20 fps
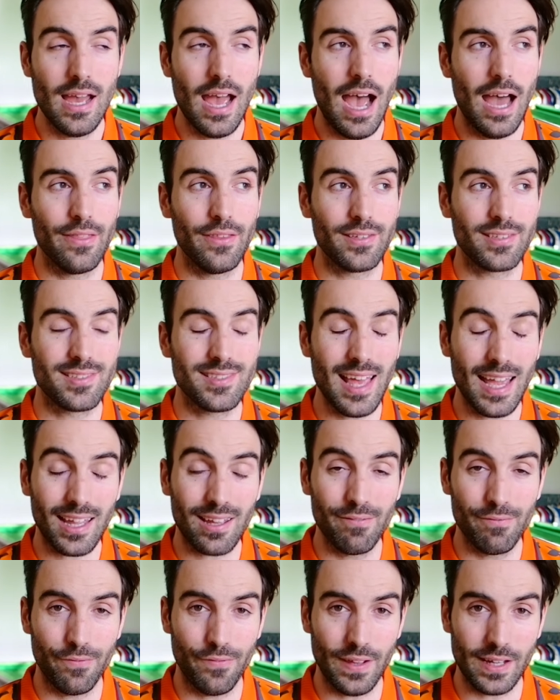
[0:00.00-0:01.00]
And the
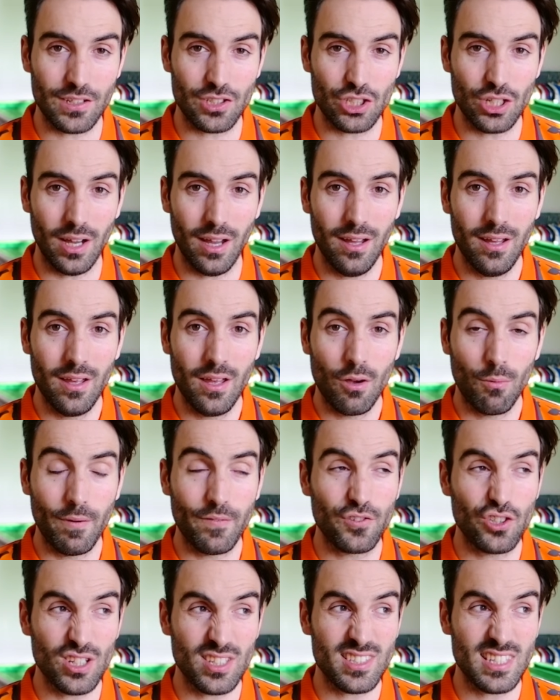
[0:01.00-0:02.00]
second fixture, we've
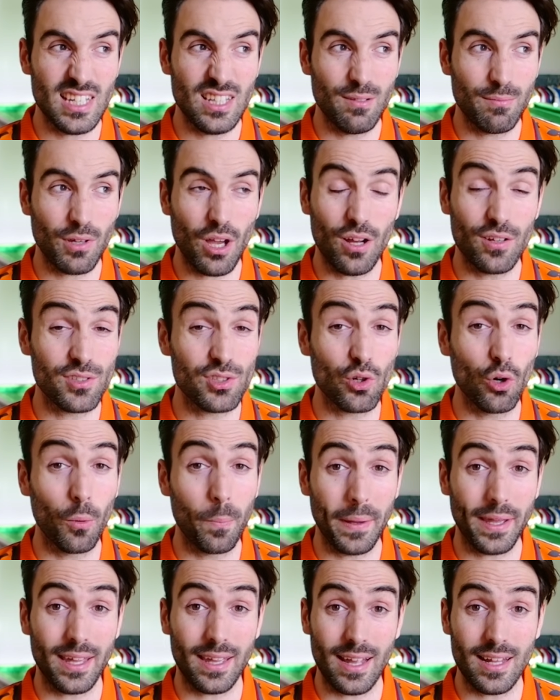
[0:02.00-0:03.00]
just seen them go and score
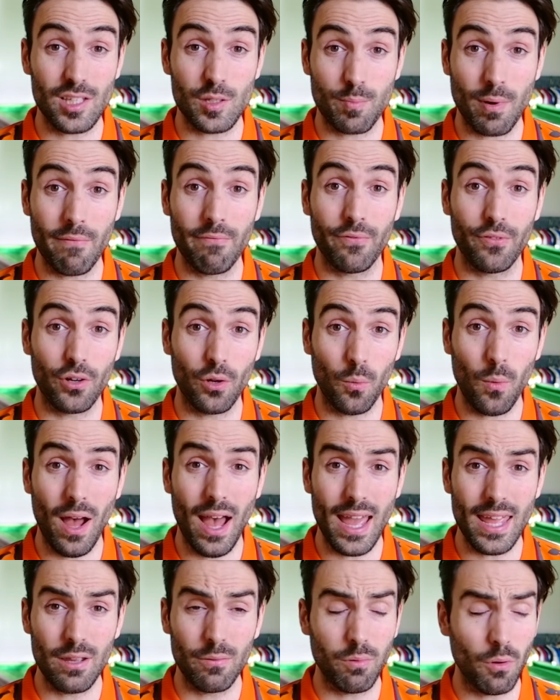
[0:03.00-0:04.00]
big against Brentford
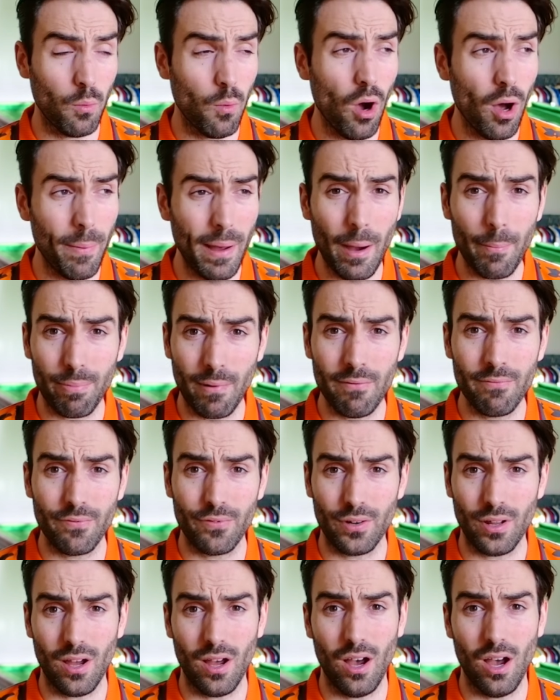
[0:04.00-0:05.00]
away. Well, what about
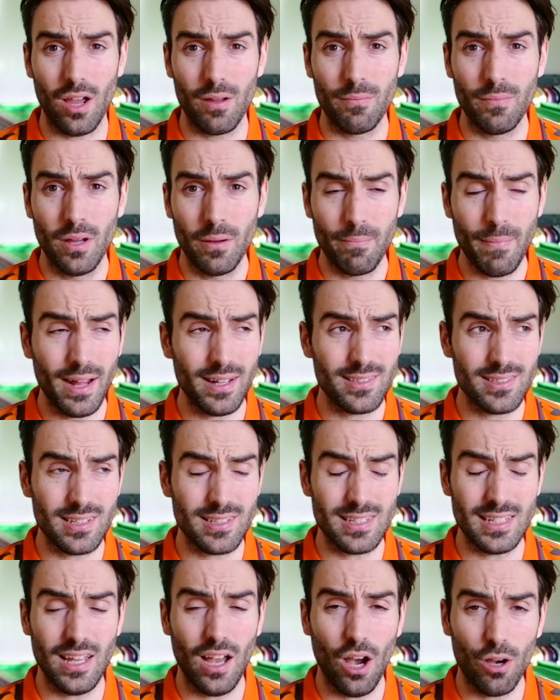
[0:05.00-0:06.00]
Brentford at home? Man
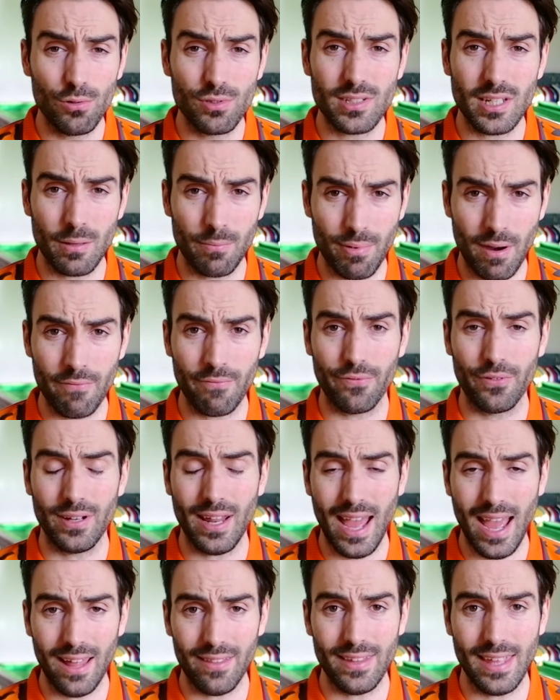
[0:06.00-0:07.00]
City hosting Brentford
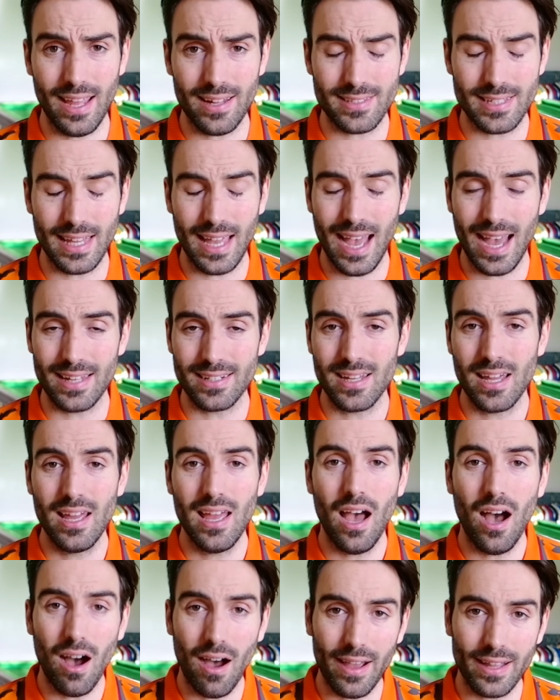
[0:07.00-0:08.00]
at the Etihad.
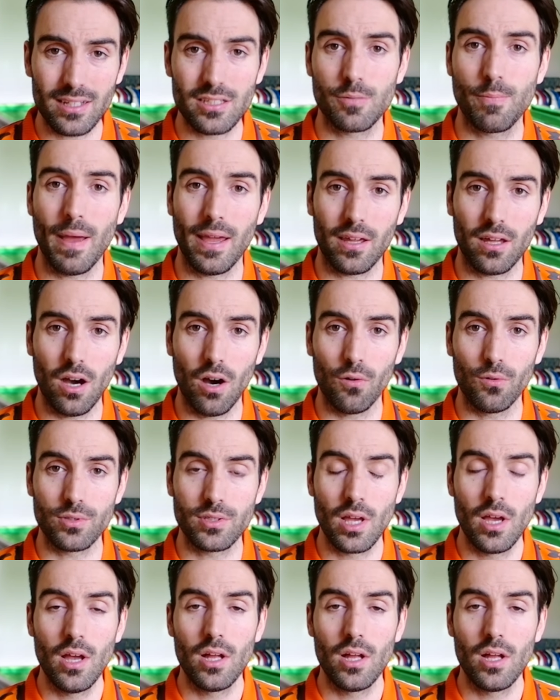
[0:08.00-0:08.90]
I expect goals.